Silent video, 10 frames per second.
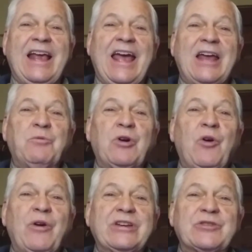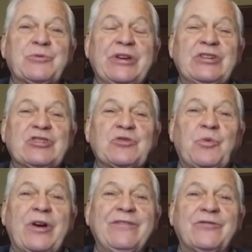and we're going to read just
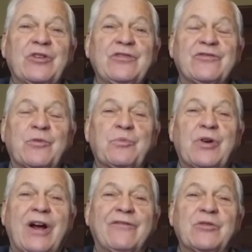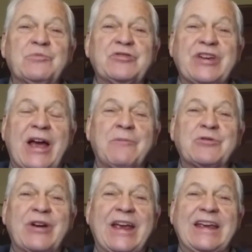one verse from Proverbs
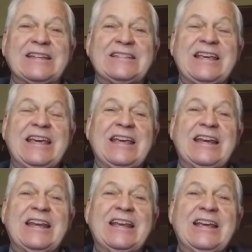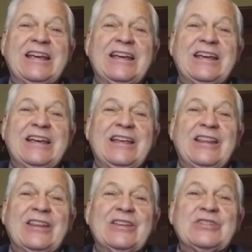chapter 18
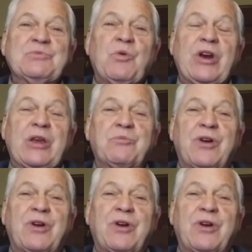this morning.